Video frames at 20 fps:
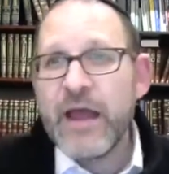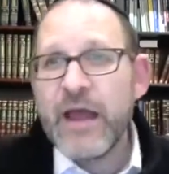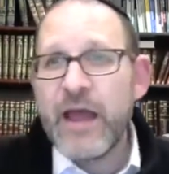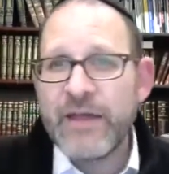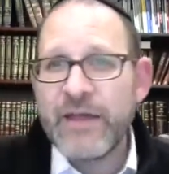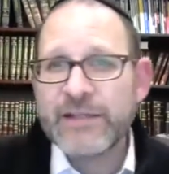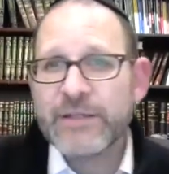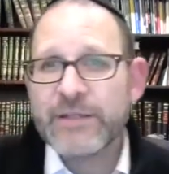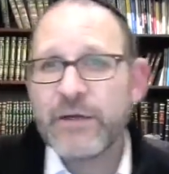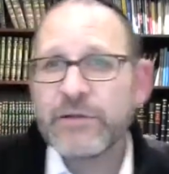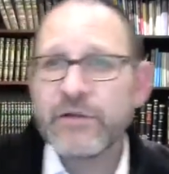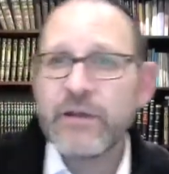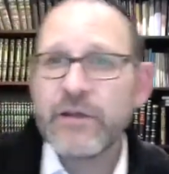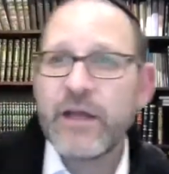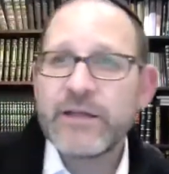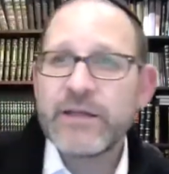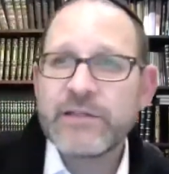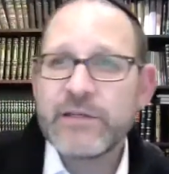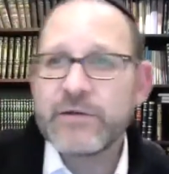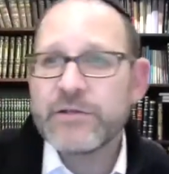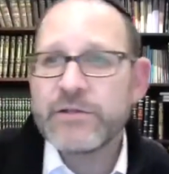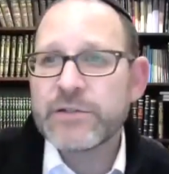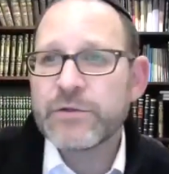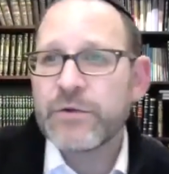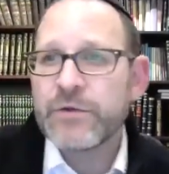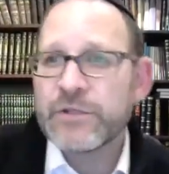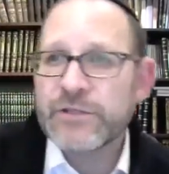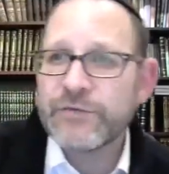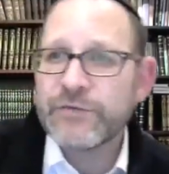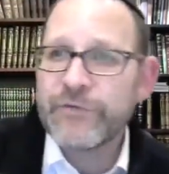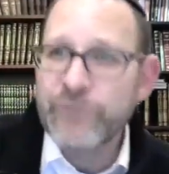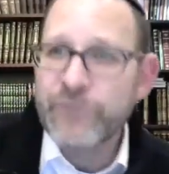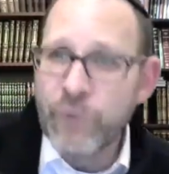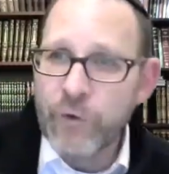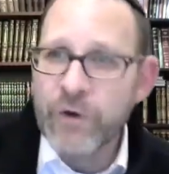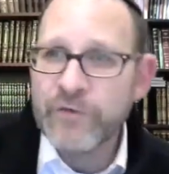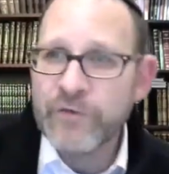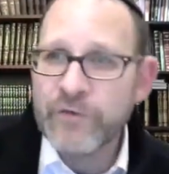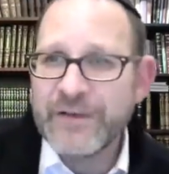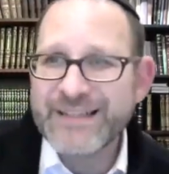That's underlined here in source 4.